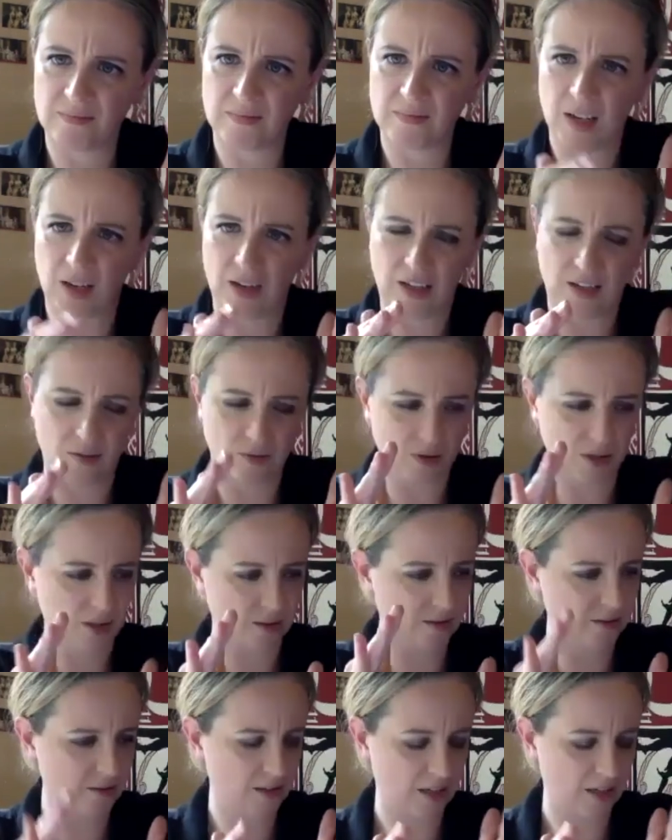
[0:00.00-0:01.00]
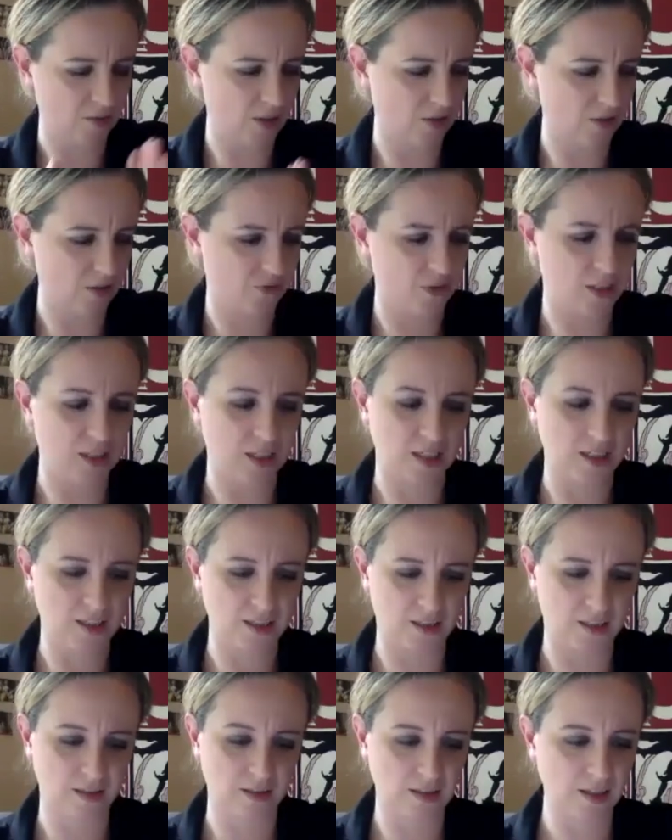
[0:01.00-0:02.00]
looks you know different and it
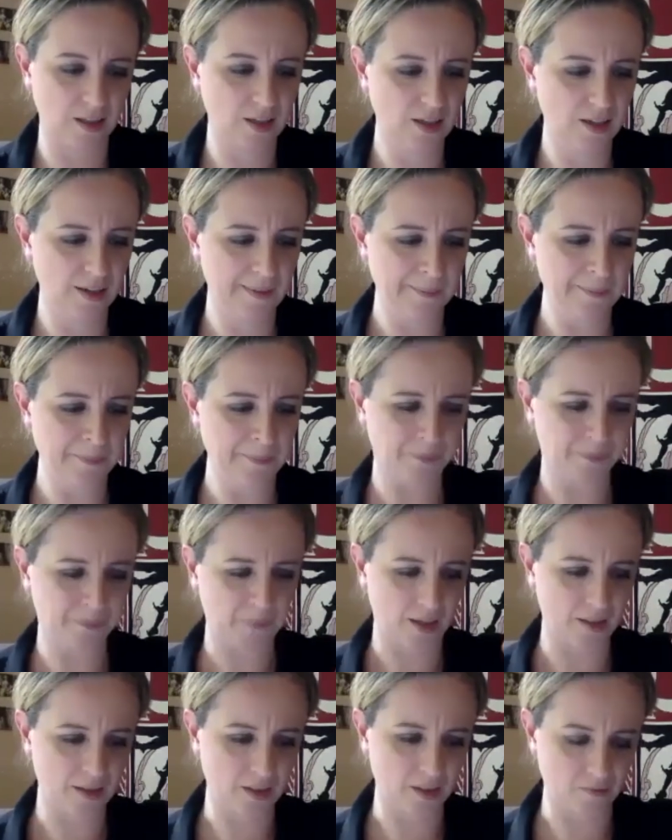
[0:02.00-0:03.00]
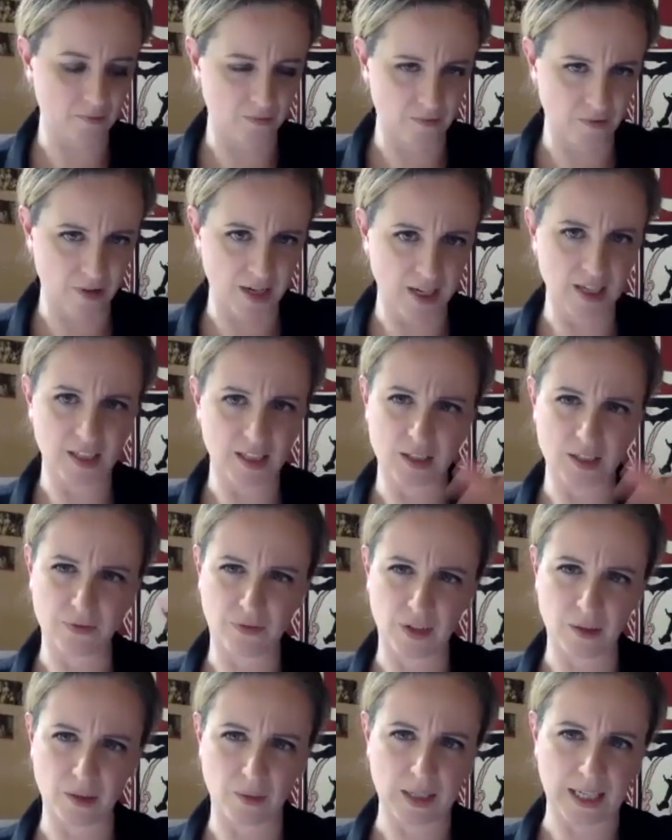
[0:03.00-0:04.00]
doesn't it doesn't read as
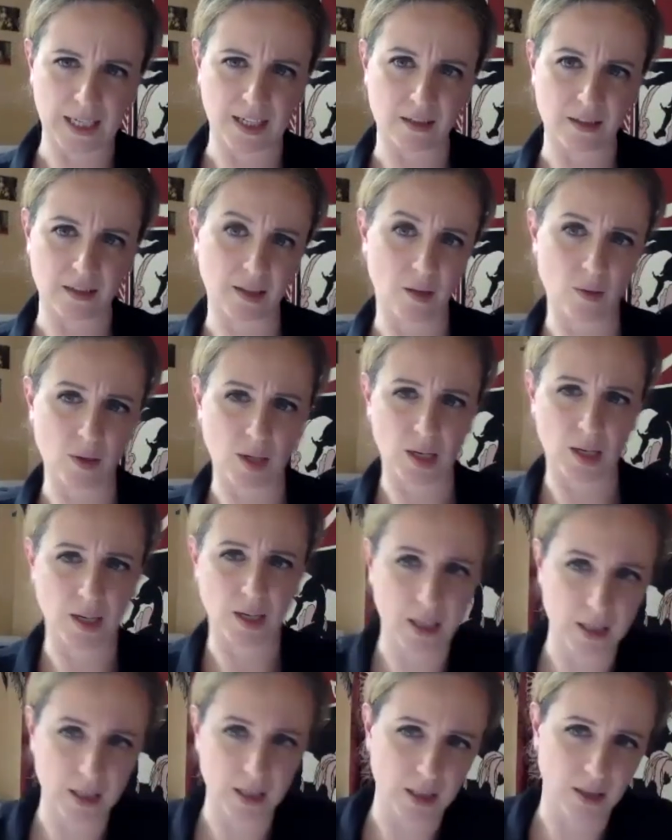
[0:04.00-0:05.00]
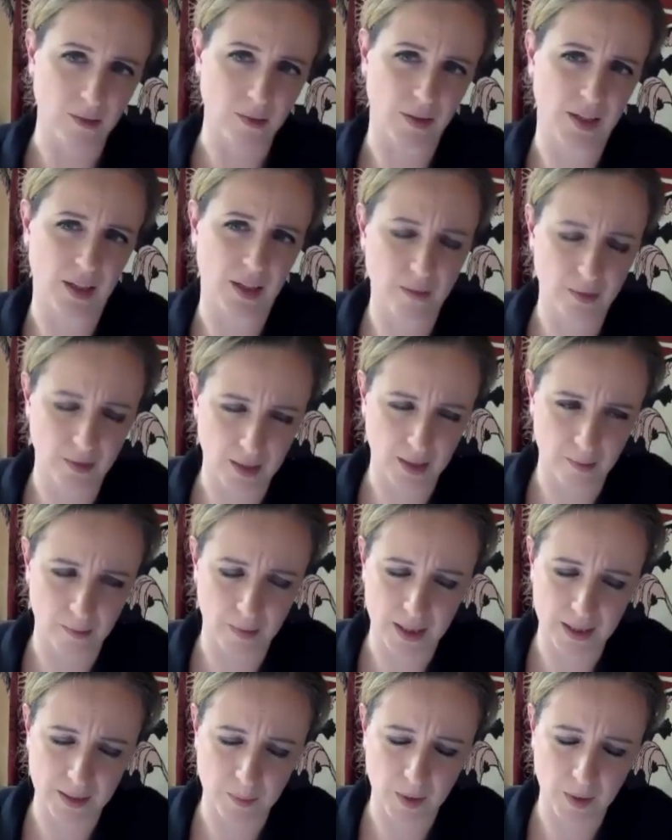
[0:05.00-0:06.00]
fluidly as I would like it to and that that
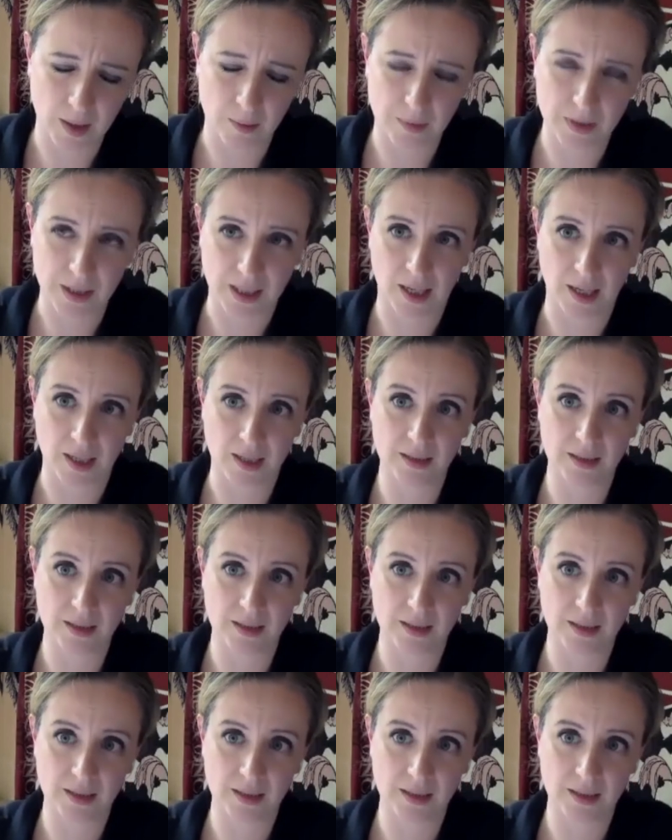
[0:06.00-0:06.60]
makes me upset